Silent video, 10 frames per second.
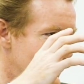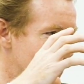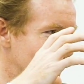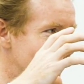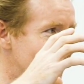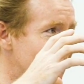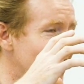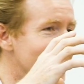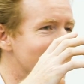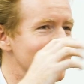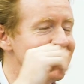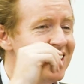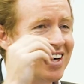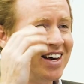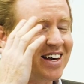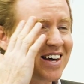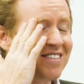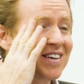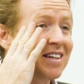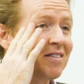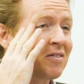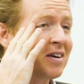employee's face. And I mean,